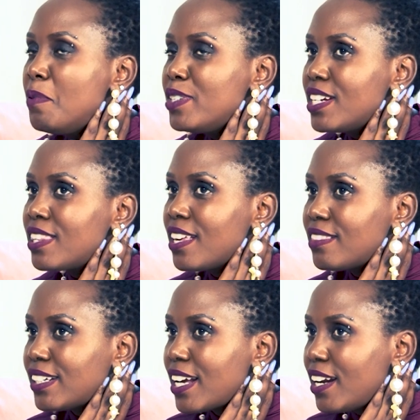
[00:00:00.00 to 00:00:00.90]
bougie thing
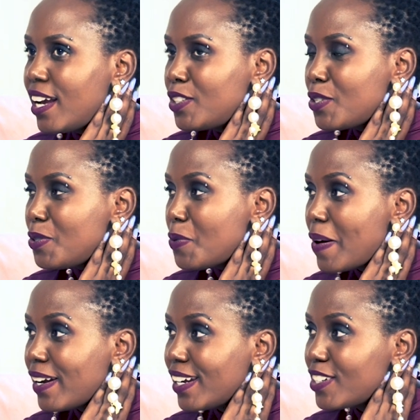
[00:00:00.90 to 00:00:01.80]
that I like to do
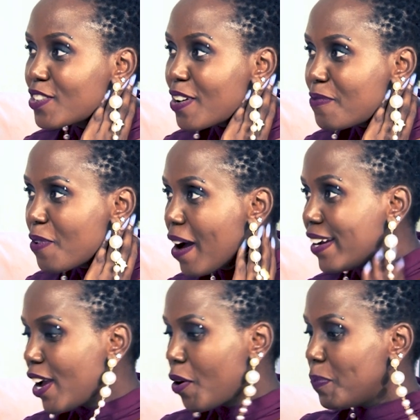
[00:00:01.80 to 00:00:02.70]
when I travel,
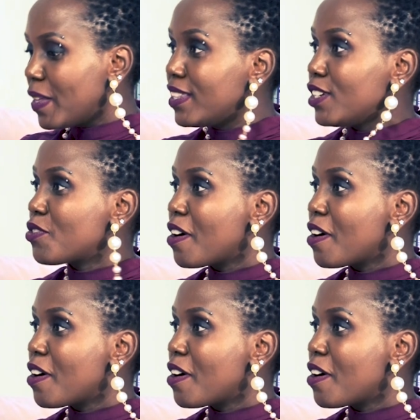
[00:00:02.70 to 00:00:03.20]
and I hope that the